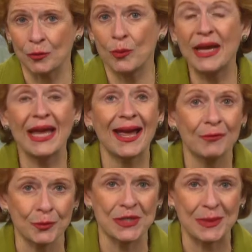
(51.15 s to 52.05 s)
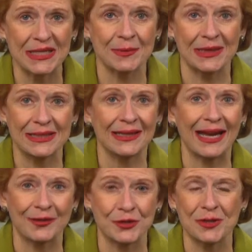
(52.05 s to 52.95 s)
We have a responsibility
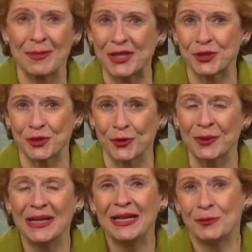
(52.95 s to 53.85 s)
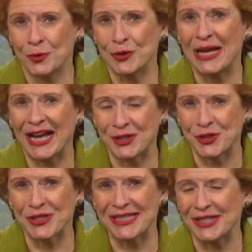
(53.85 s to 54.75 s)
together to make sure we're not
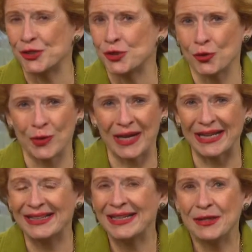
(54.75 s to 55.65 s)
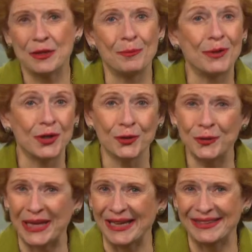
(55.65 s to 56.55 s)
just enjoying the
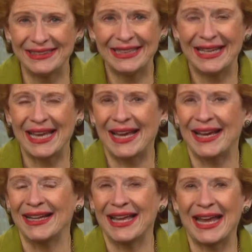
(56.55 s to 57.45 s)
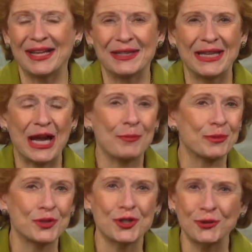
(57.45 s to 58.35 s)
beauty uh, and the
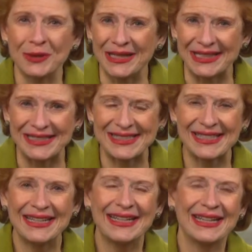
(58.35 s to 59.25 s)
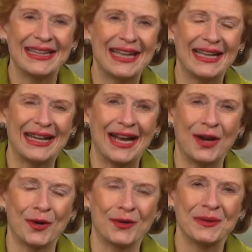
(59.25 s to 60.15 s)
opportunities that
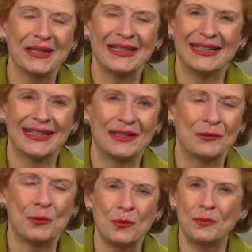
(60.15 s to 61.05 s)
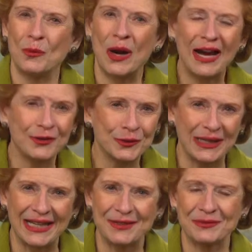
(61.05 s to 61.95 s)
our uh,
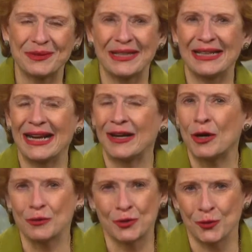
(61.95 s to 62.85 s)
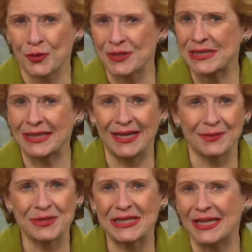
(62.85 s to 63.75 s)
wildlife and our outdoors
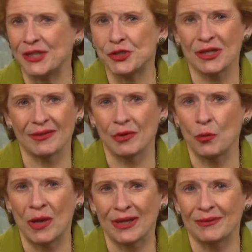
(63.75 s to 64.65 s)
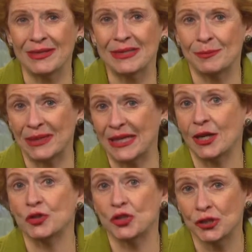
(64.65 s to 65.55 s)
gives to each and every one of us, but that
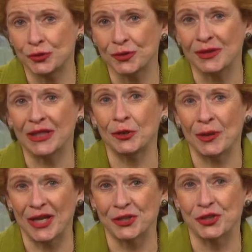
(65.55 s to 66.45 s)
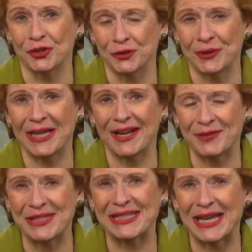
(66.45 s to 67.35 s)
our children and grandchildren have
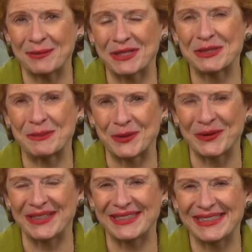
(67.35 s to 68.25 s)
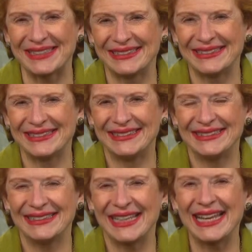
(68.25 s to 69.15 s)
the same experience.
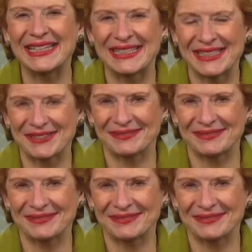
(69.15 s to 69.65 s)
Thanks.